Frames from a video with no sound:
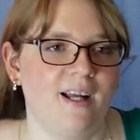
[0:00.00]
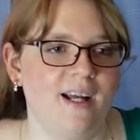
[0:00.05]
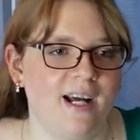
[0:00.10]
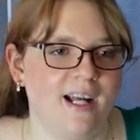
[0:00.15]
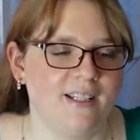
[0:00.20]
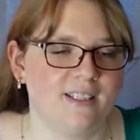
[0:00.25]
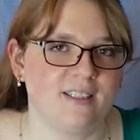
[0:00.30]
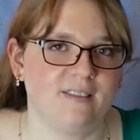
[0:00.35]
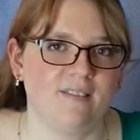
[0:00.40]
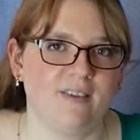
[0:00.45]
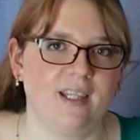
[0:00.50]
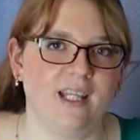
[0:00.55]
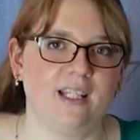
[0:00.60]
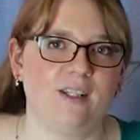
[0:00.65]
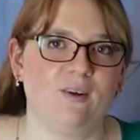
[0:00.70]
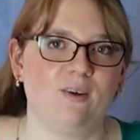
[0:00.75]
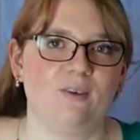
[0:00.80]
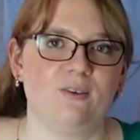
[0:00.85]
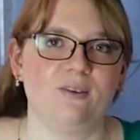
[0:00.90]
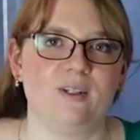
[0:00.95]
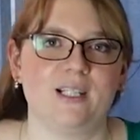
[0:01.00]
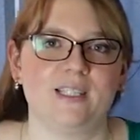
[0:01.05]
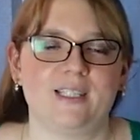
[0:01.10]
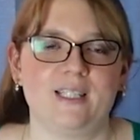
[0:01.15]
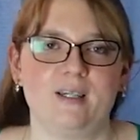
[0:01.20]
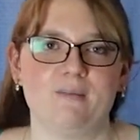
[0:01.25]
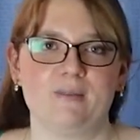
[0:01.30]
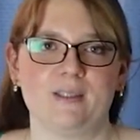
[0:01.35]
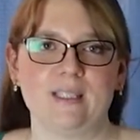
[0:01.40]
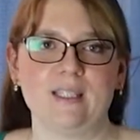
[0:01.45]
I just feel like the whole dress
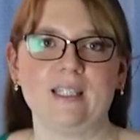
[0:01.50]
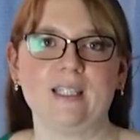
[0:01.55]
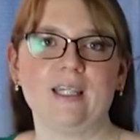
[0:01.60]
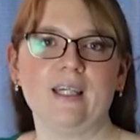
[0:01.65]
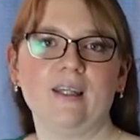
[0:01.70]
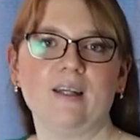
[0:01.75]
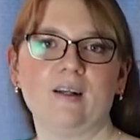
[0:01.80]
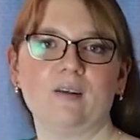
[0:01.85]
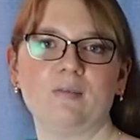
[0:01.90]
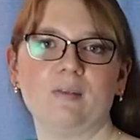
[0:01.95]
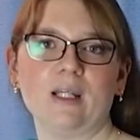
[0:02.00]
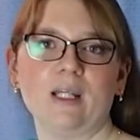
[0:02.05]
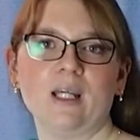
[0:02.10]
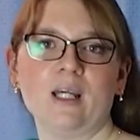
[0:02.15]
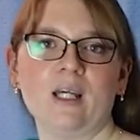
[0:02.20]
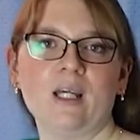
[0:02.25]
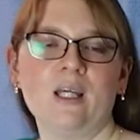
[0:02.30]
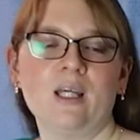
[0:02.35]
keeps sinking on me.